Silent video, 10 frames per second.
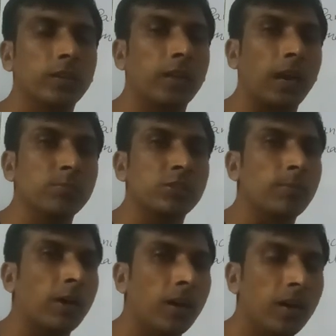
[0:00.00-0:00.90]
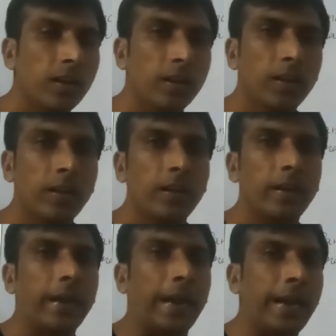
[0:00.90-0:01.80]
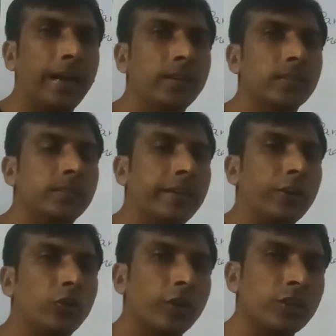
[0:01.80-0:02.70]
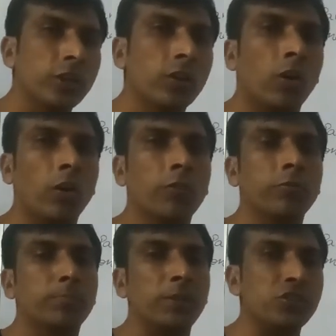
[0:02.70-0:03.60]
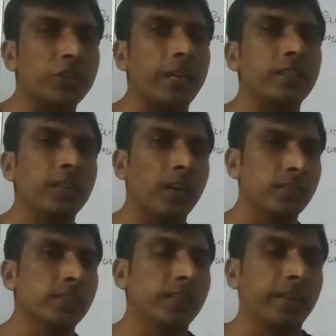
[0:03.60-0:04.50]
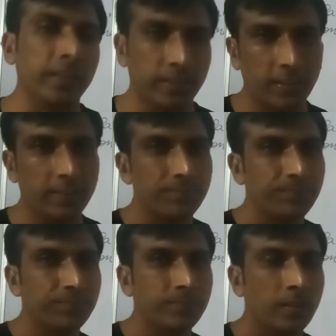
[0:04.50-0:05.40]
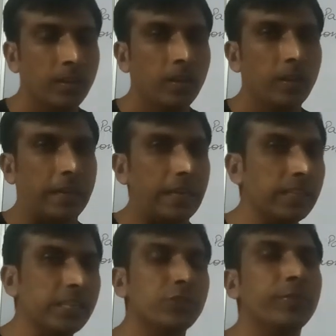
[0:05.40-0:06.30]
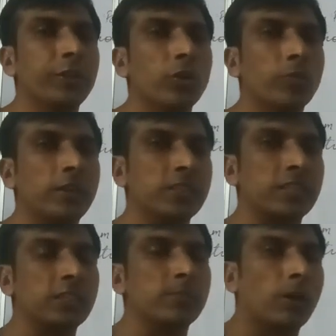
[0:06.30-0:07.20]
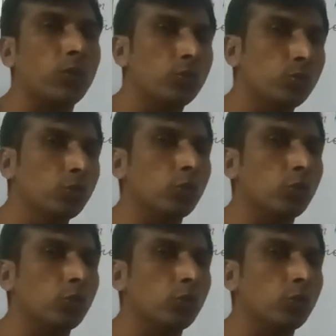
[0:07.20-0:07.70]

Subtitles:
Gram Sabha and the introduction of Panchayati Raj in India. In this video, we'll discuss about two